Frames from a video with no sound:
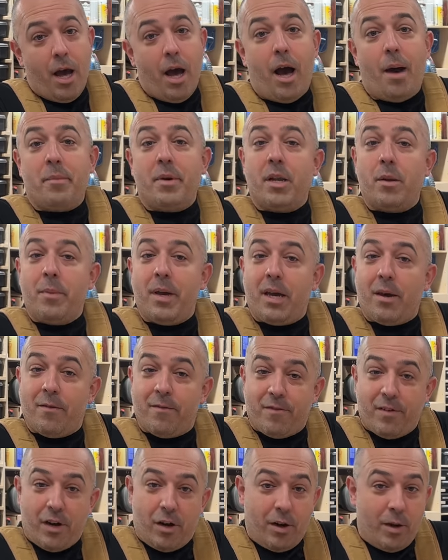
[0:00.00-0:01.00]
I'm going to make a
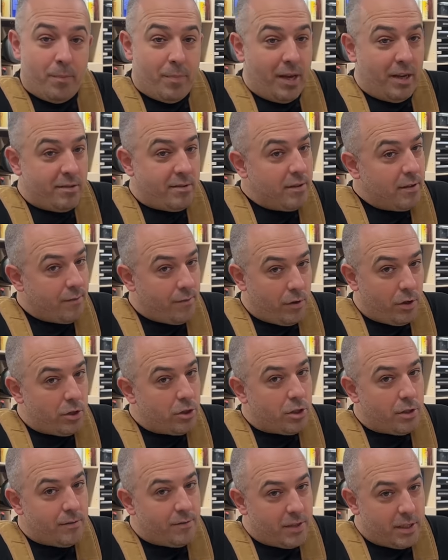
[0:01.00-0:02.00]
very basic
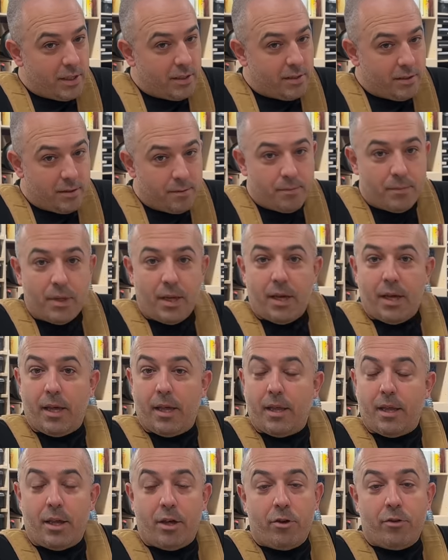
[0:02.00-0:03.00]
version of this.
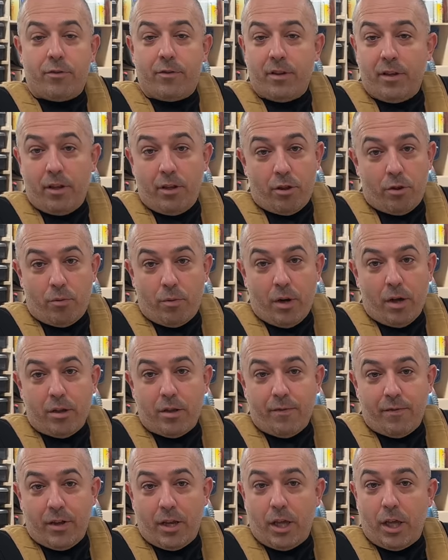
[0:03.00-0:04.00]
You'll see throughout
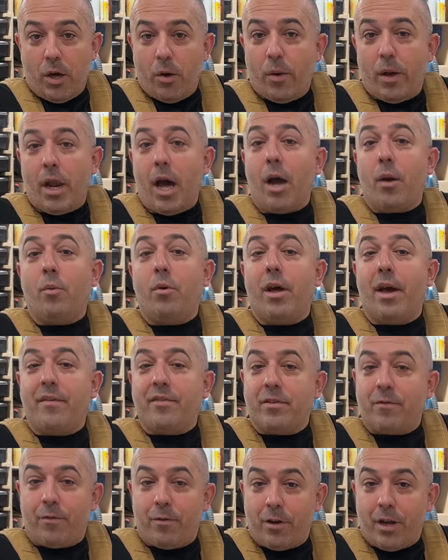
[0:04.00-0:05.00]
the video, and I will have
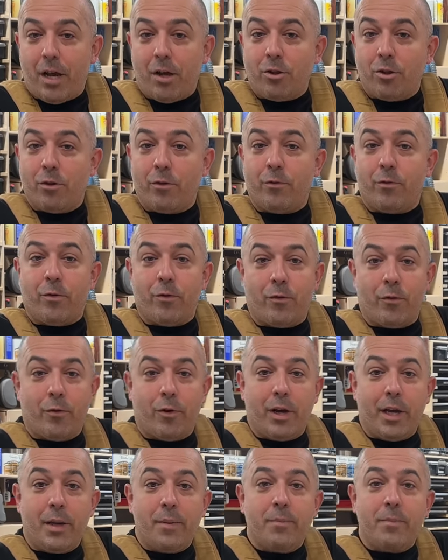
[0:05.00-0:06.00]
it for download for
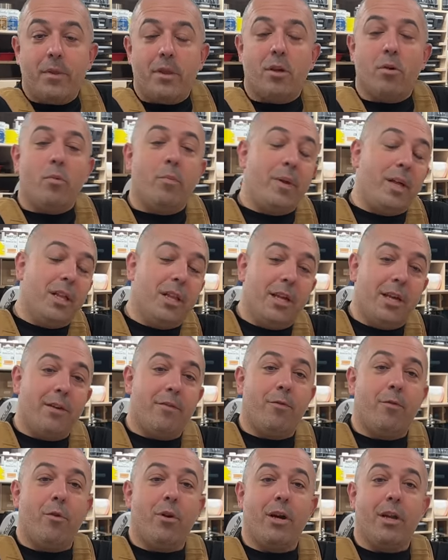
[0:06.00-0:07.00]
free. There will be a link
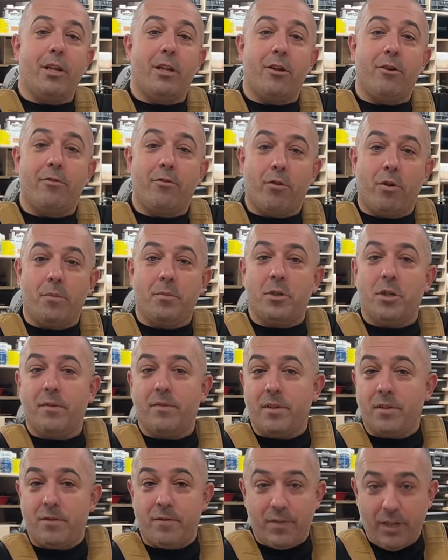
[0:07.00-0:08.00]
for it in the description of
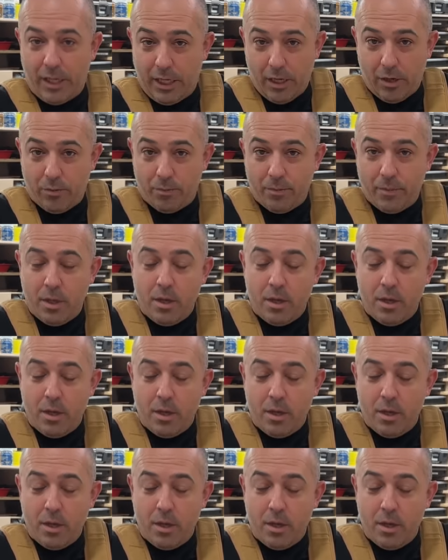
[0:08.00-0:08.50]
this video.